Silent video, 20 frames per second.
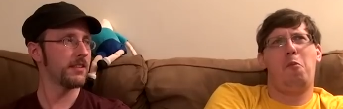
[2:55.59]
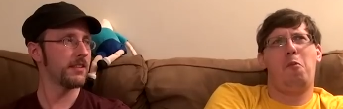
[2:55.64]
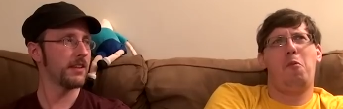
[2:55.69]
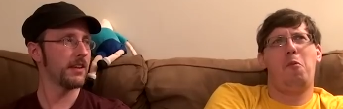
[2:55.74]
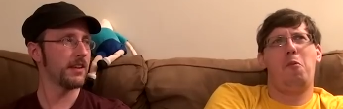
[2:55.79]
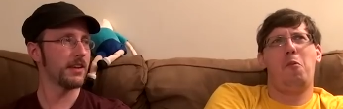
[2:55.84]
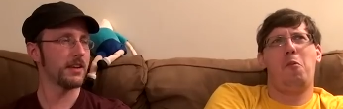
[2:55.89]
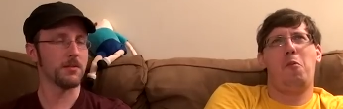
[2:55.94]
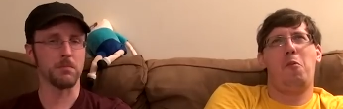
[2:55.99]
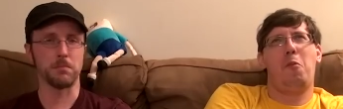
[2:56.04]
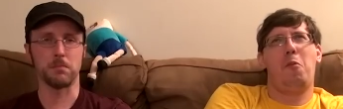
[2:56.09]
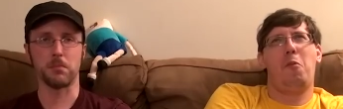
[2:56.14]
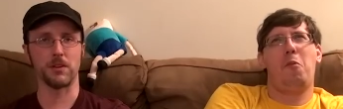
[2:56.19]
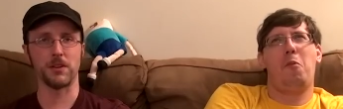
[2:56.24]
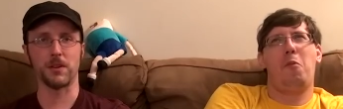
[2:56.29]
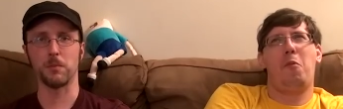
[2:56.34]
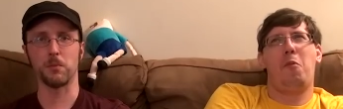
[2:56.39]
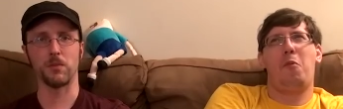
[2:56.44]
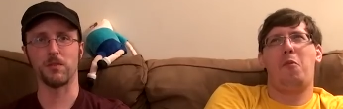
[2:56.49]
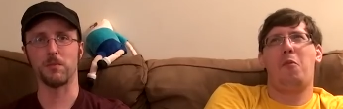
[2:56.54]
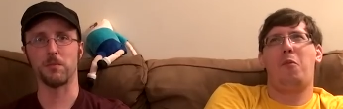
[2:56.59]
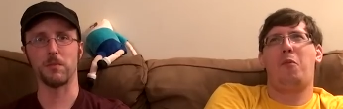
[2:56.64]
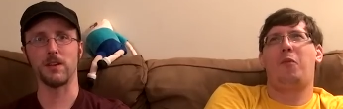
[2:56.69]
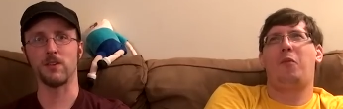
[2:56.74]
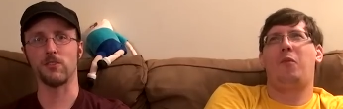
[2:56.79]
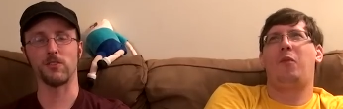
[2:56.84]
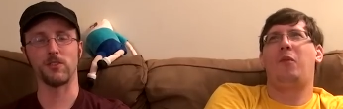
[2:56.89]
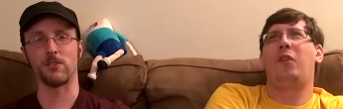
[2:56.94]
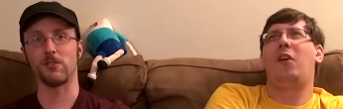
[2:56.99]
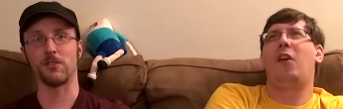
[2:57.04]
Speaker 1: And putting up with
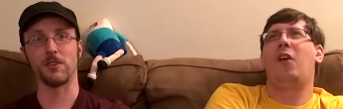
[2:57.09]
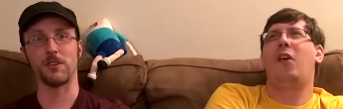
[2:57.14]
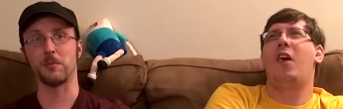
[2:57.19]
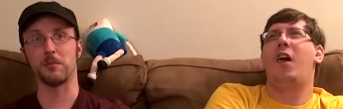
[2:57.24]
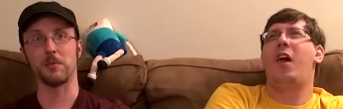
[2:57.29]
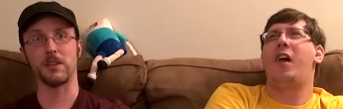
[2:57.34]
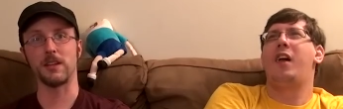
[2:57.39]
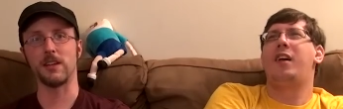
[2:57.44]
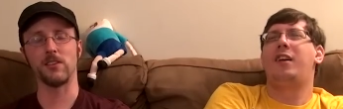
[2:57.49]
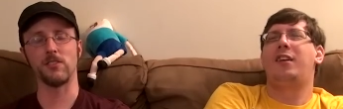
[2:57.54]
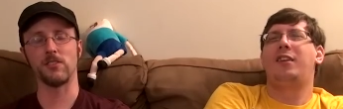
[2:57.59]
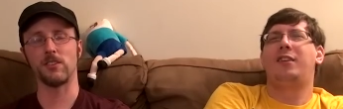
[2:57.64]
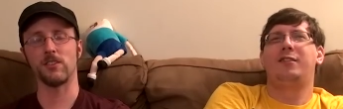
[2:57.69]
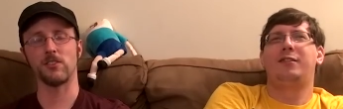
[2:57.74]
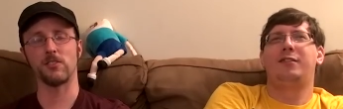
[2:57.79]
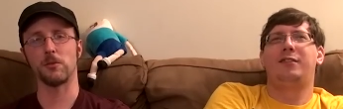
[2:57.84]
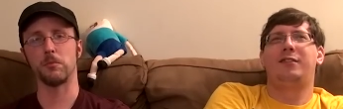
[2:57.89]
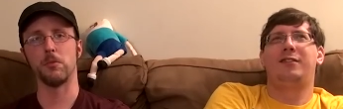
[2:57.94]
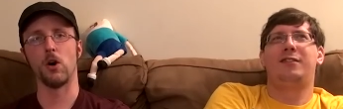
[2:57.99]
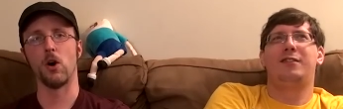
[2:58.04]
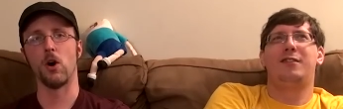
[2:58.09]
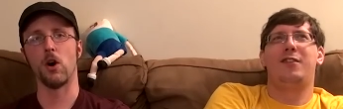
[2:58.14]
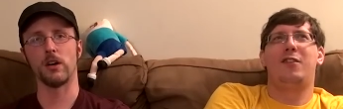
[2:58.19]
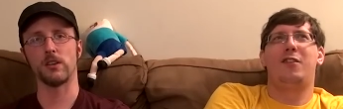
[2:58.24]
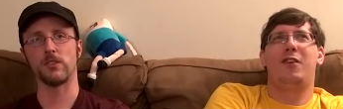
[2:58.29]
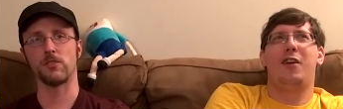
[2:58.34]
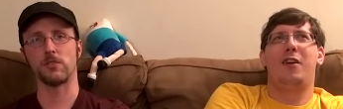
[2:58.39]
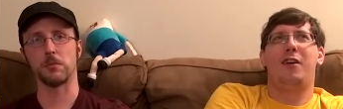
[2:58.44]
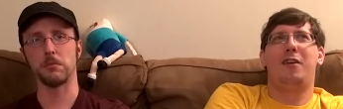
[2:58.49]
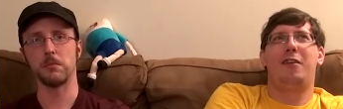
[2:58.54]
me is incredibly easy because I'm
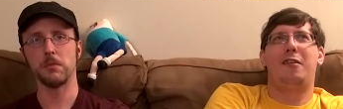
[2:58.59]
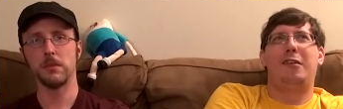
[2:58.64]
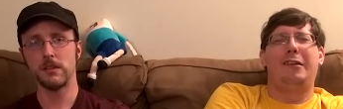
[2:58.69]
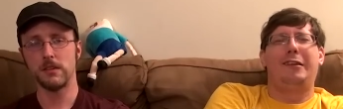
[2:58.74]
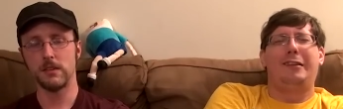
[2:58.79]
awesome.